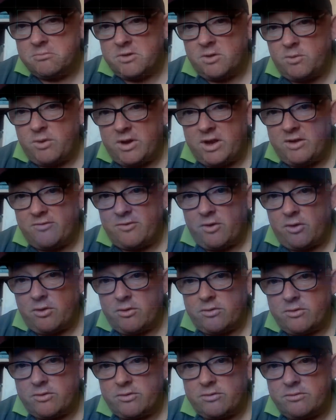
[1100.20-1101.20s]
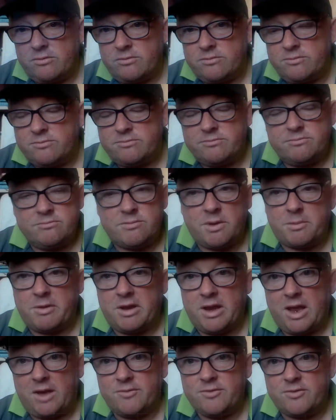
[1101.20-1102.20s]
weekly vlogs,
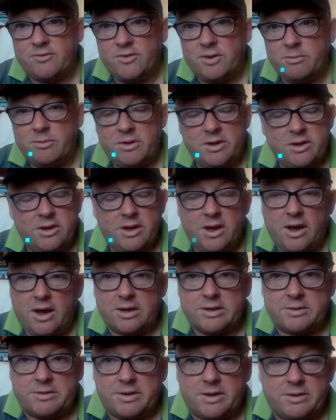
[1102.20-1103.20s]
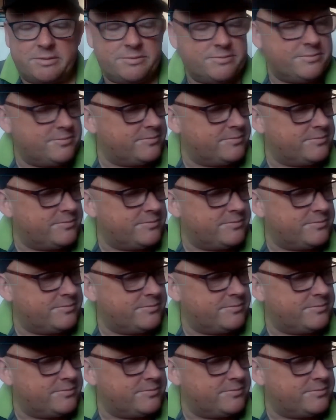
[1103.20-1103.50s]
maybe a live stream, I don't know.